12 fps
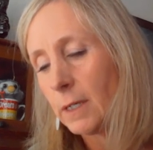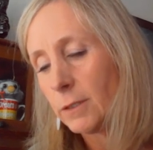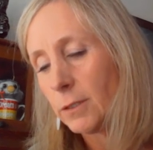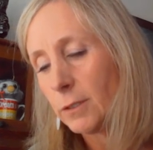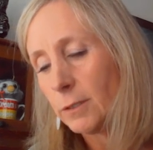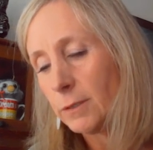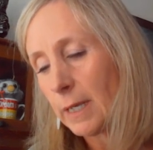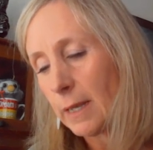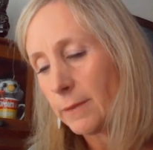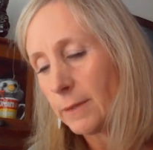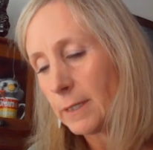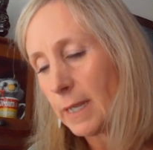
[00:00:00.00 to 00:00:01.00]
Turns
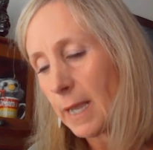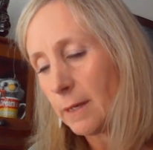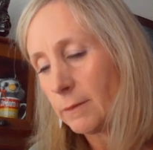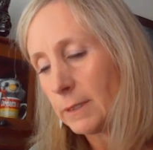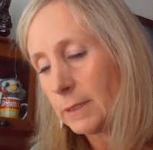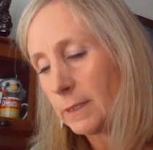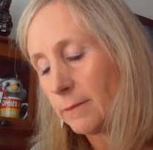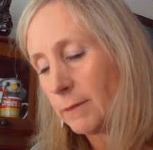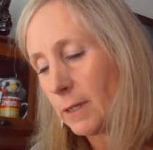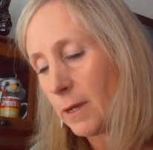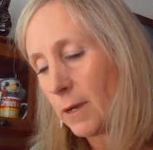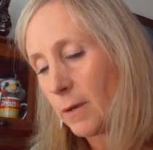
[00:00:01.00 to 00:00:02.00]
out the dad wasn't
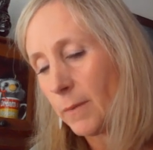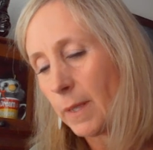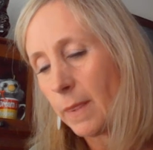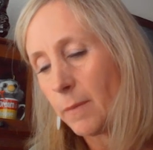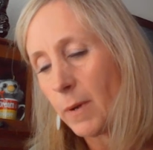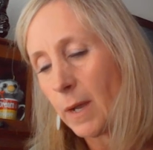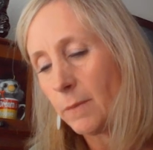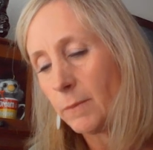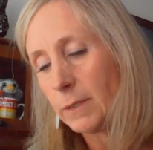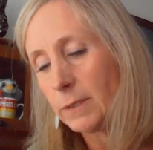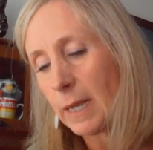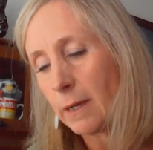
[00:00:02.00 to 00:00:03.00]
even home and the mom
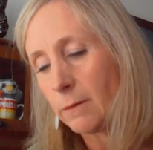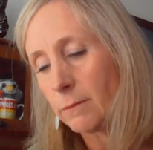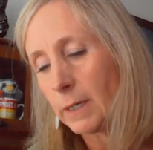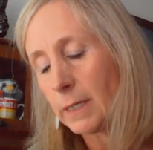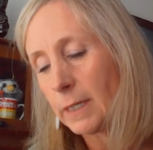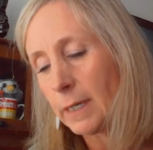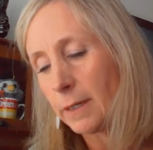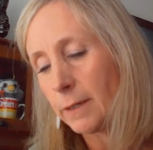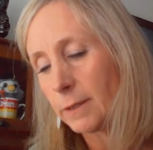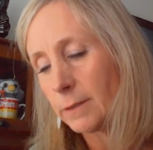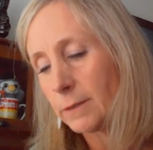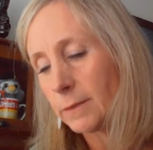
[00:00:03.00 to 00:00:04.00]
was out running
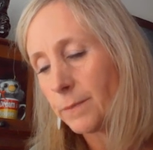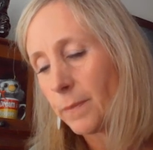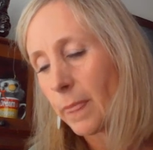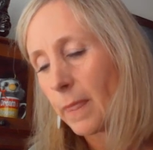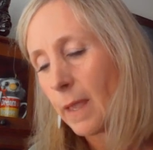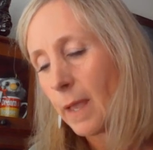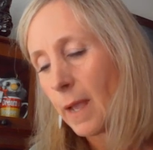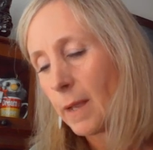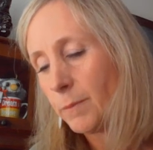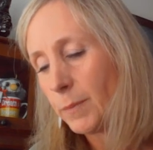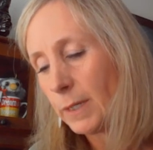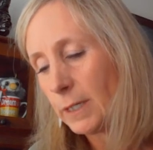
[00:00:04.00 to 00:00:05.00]
errands.
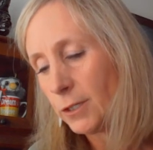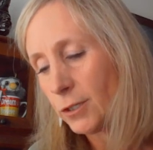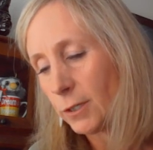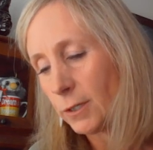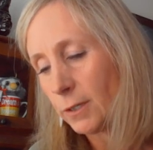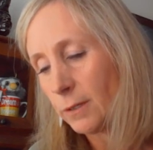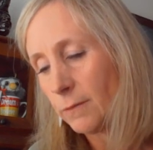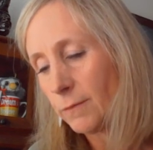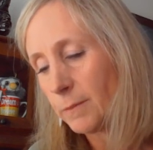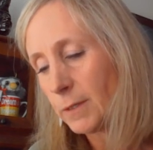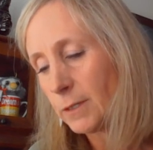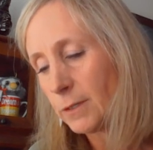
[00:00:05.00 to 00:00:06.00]
I'm pretty sure
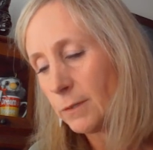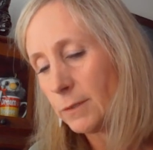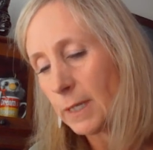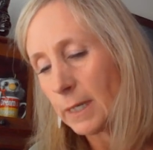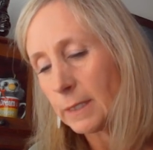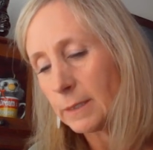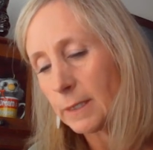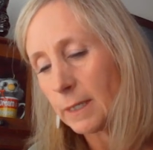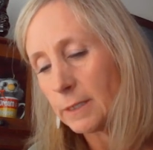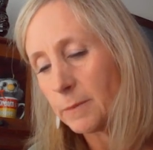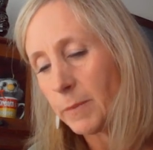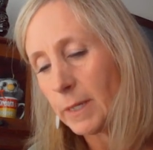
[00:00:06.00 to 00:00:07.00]
from the 2 seconds
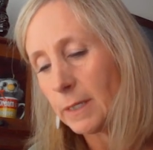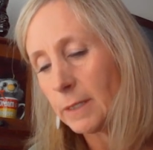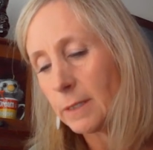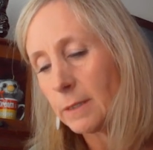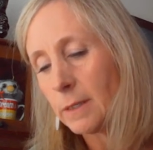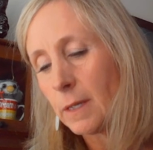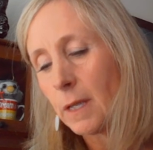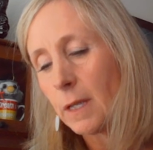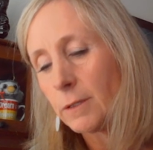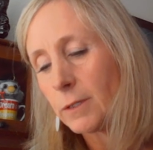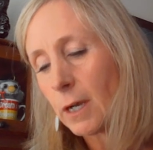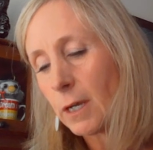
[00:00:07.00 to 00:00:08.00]
I spent
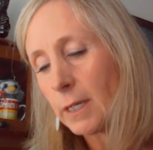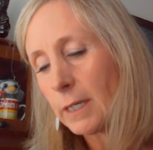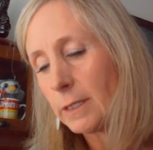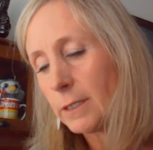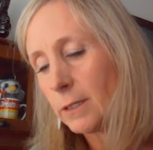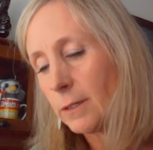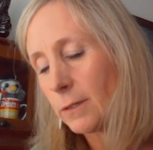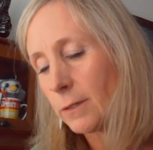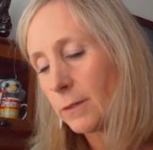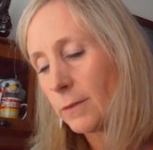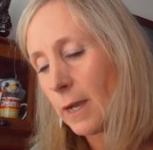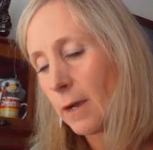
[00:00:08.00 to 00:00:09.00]
talking to
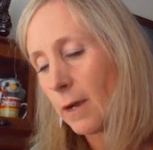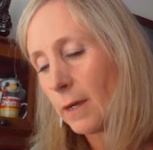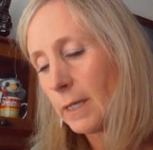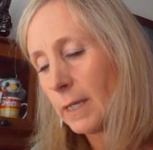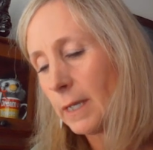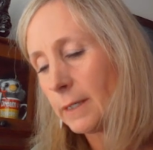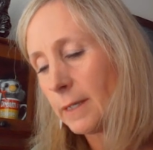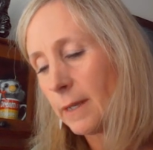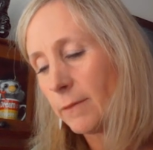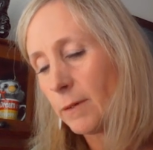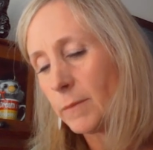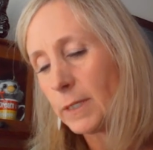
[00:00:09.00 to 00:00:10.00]
her that Augie had
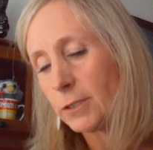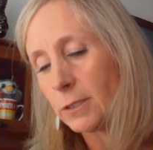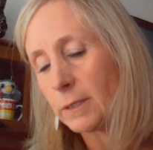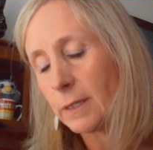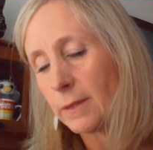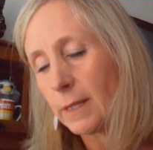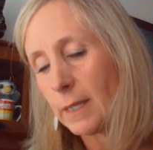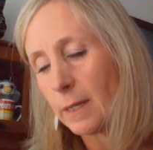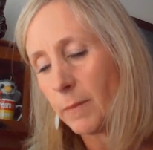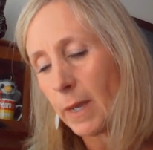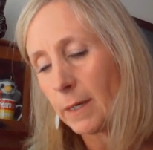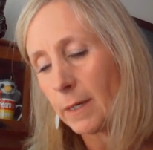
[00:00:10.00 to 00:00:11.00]
never mentioned a thing
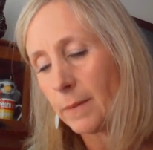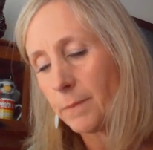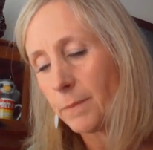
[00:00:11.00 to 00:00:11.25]
about it.